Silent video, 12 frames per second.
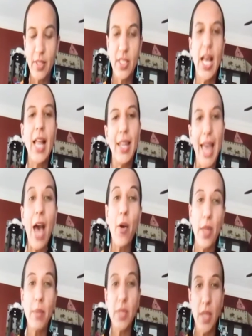to allow
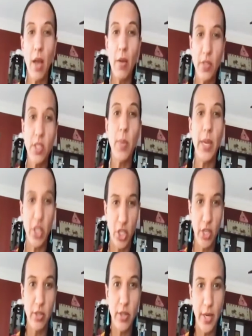themselves to be
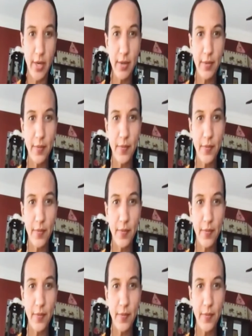children.